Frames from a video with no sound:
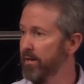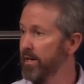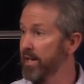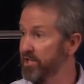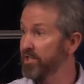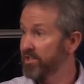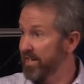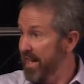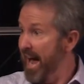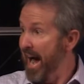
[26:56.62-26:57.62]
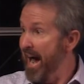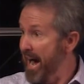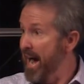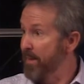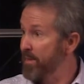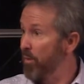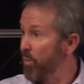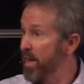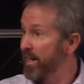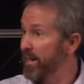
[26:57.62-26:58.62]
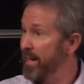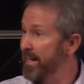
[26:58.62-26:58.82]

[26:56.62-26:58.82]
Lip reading: And Jesus is saying, I am that way.